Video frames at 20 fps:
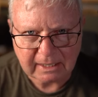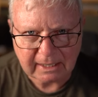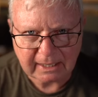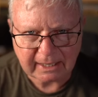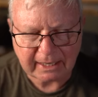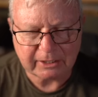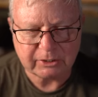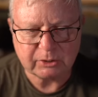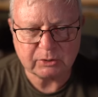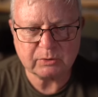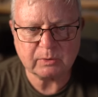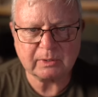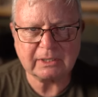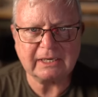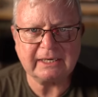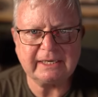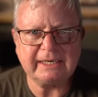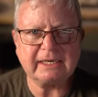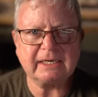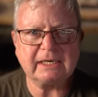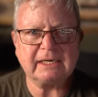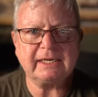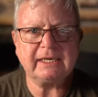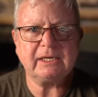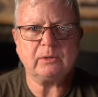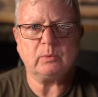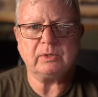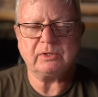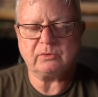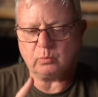Can you do it legally
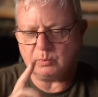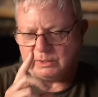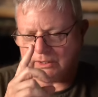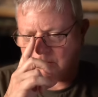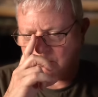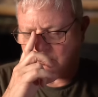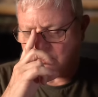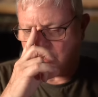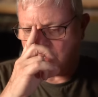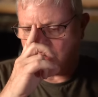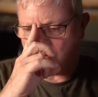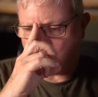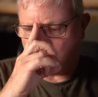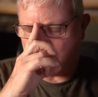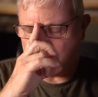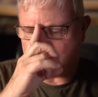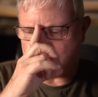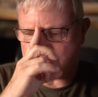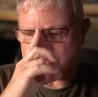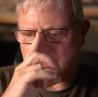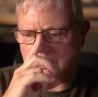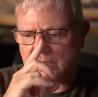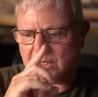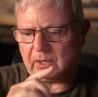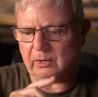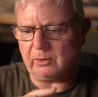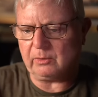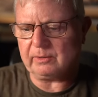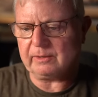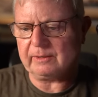with wheel rims
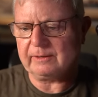alone?